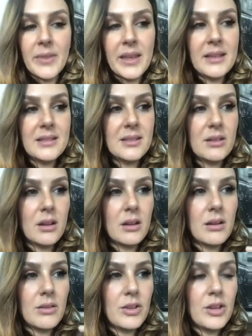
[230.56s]
it's,
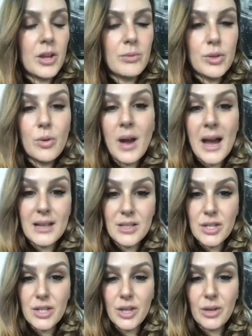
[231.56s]
your
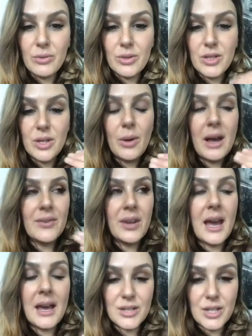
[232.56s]
attitude. Do you have an
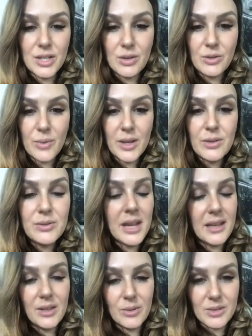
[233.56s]
attitude where you
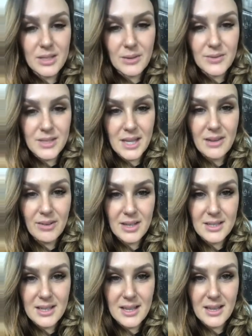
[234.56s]
take yourself
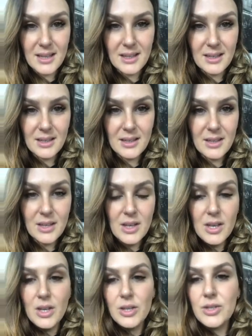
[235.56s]
seriously?
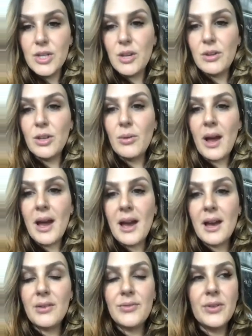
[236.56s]
Do you
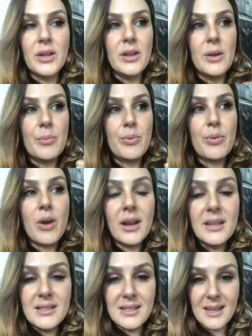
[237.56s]
have
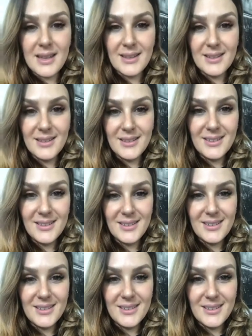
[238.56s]
pricing?
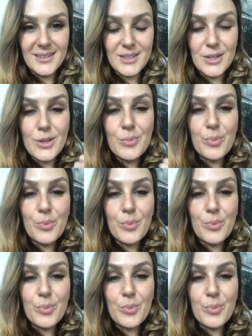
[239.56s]
Do you